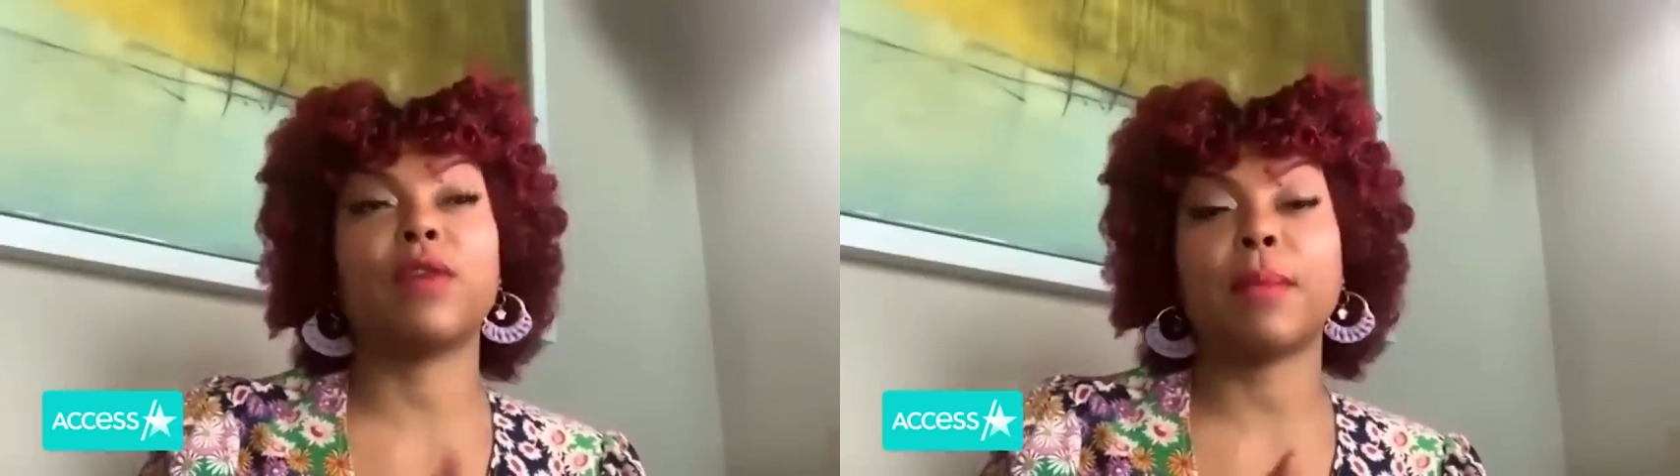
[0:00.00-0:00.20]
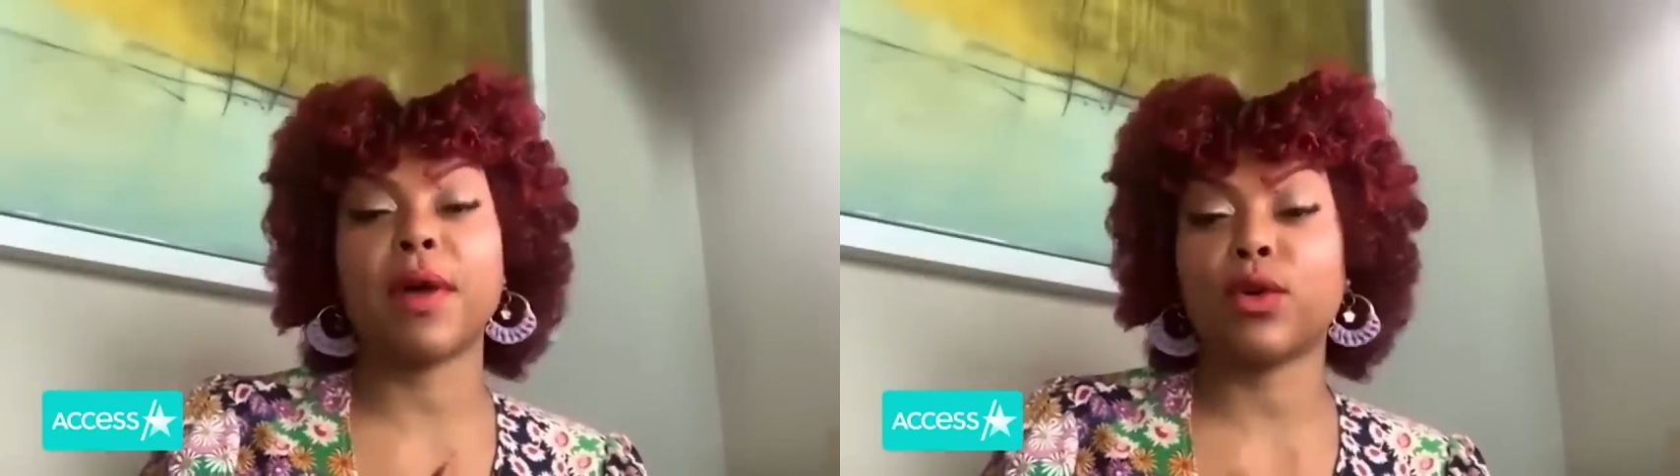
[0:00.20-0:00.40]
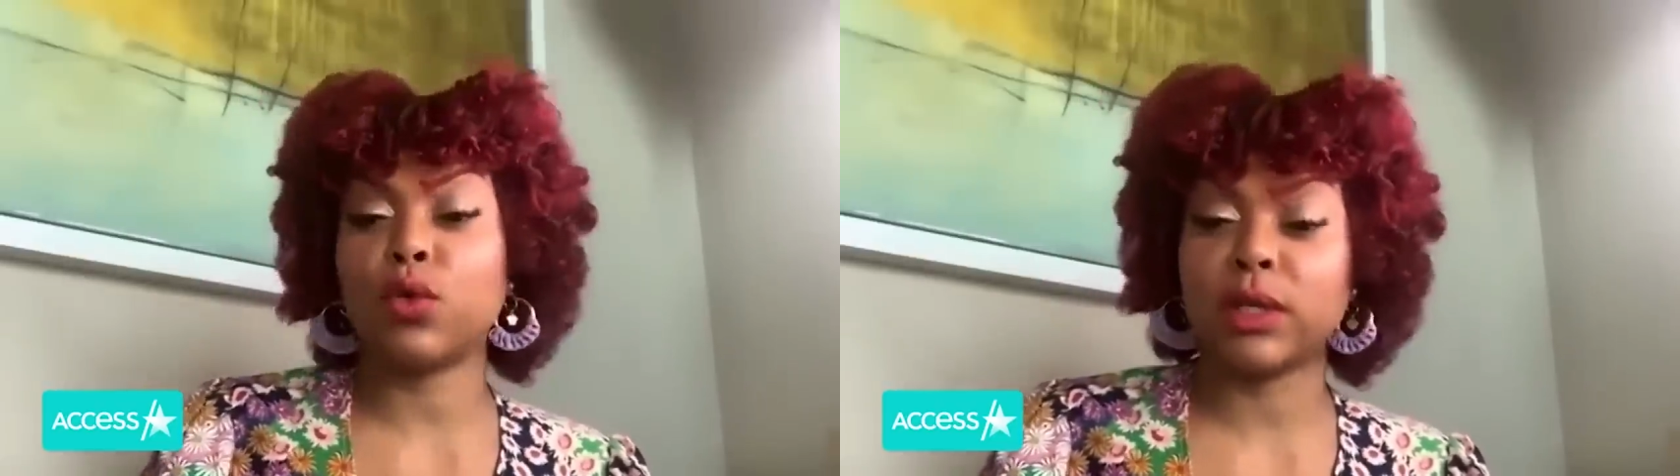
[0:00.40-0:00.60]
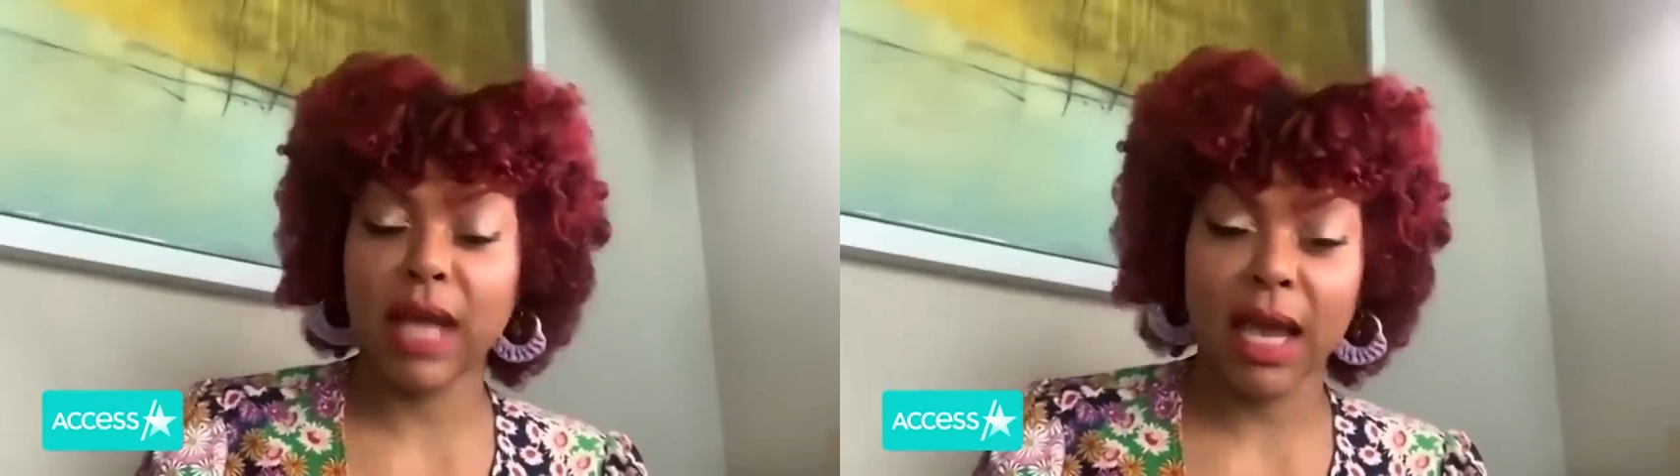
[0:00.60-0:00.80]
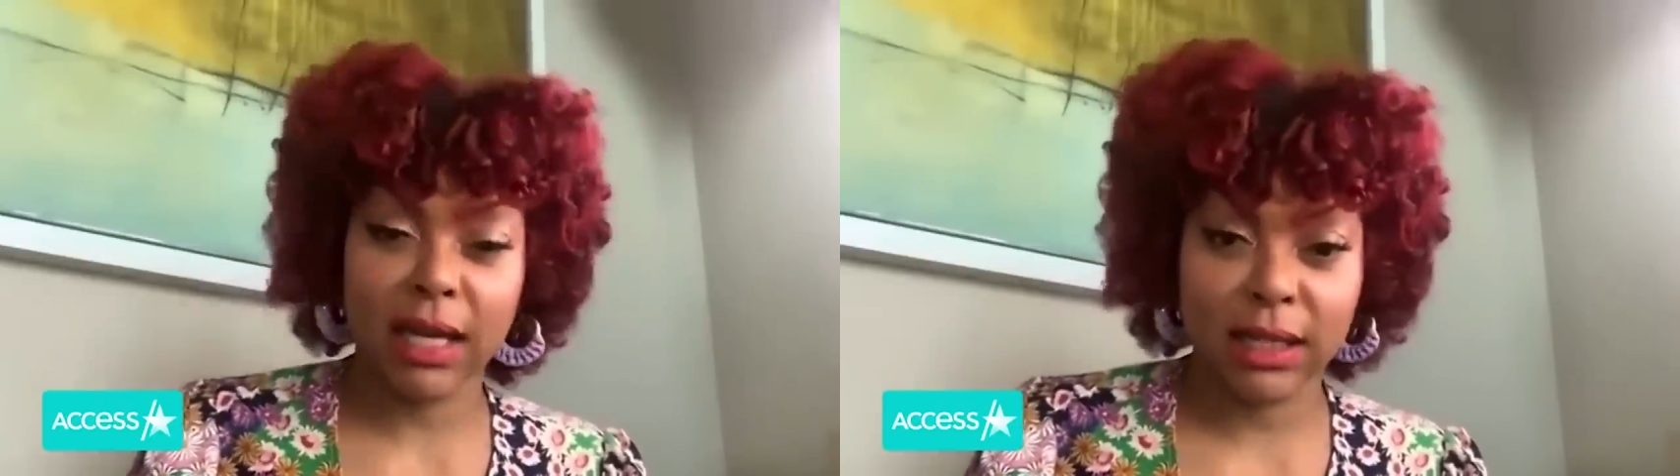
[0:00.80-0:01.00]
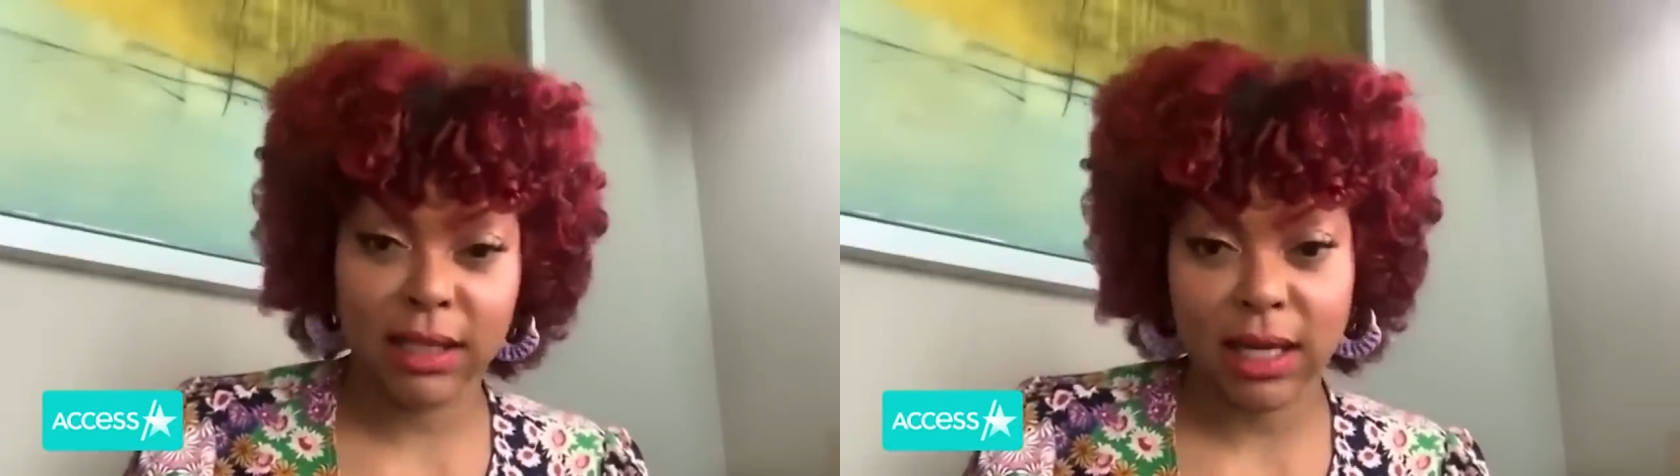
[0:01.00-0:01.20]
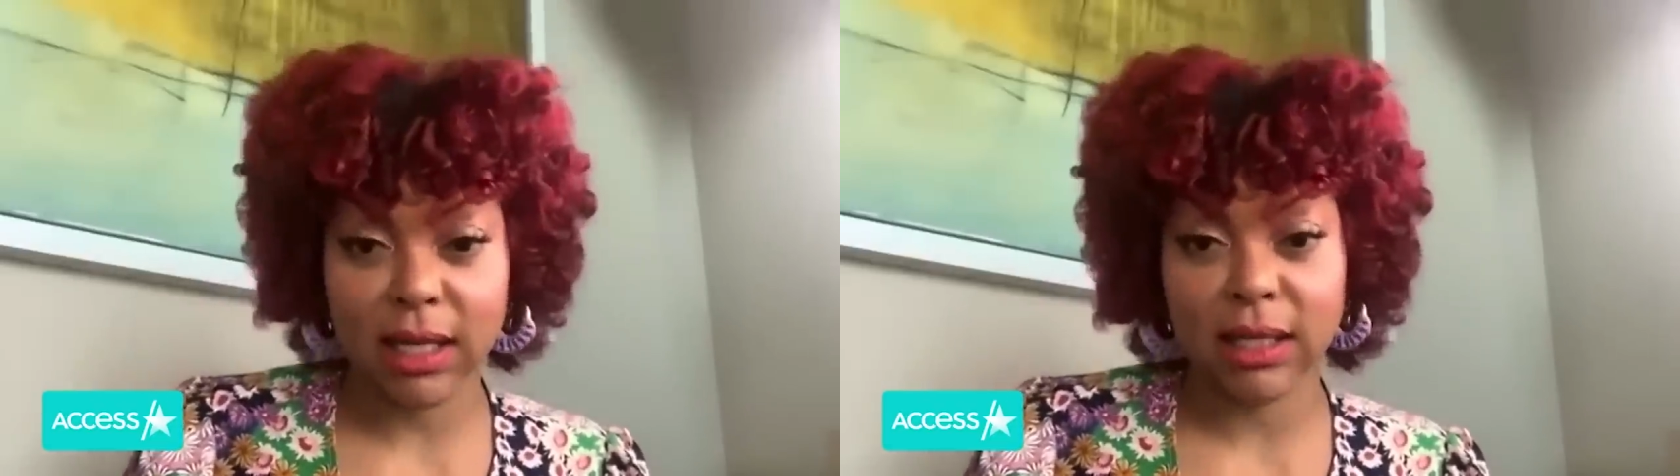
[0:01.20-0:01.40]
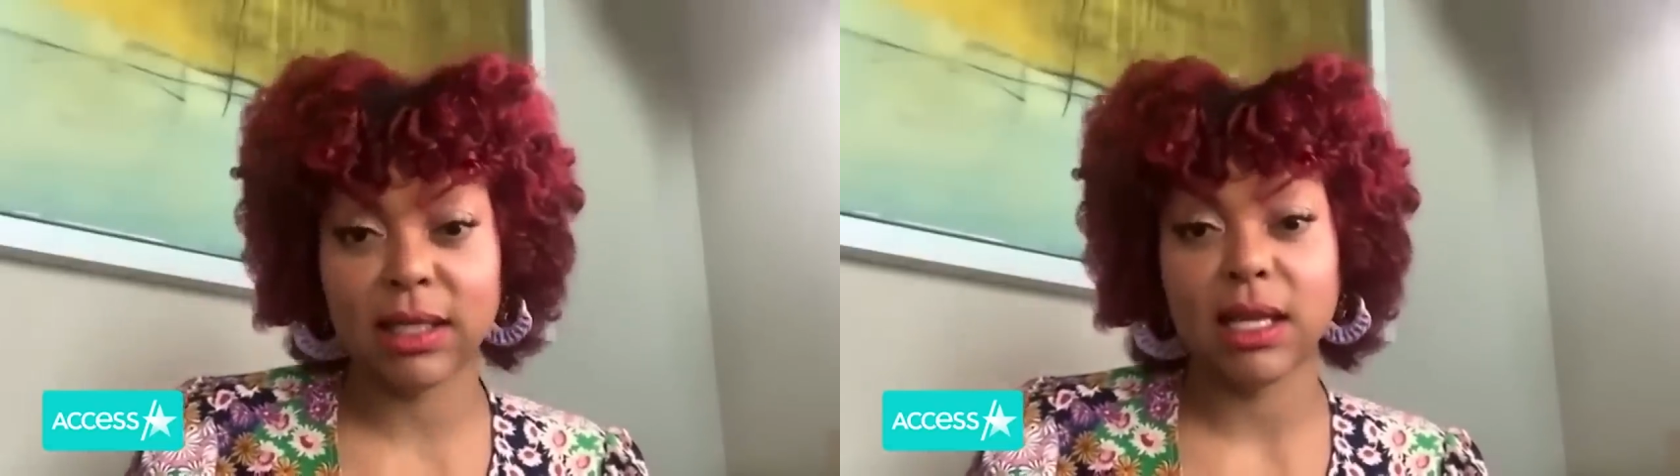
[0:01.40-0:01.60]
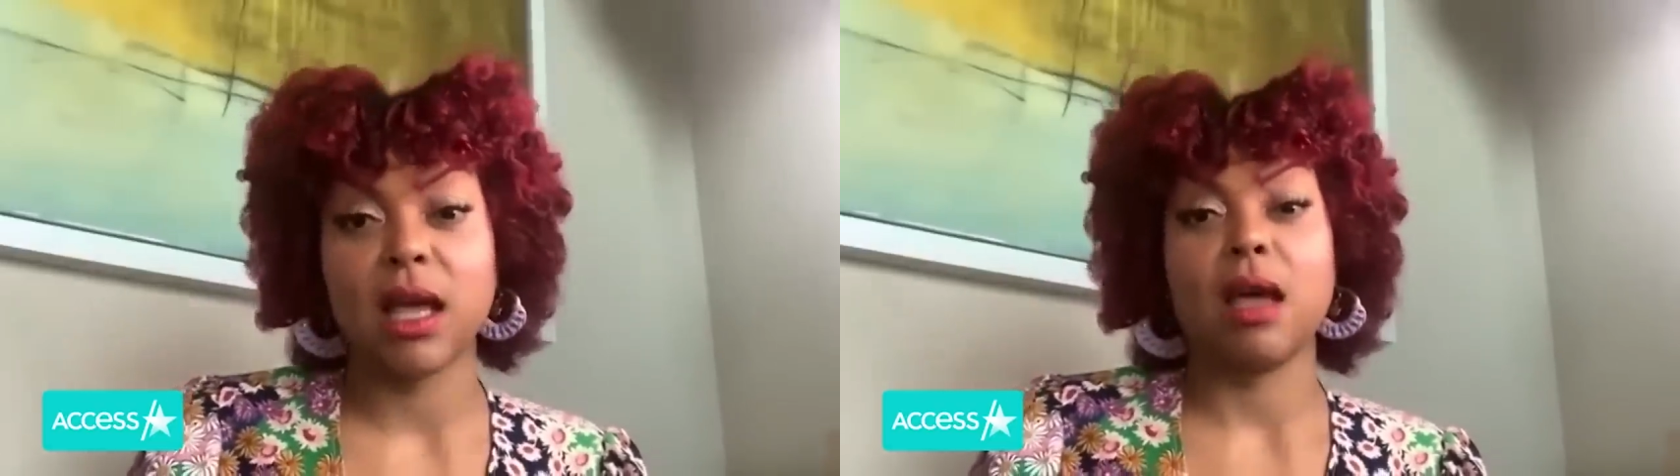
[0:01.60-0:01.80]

grandmother, who is 86,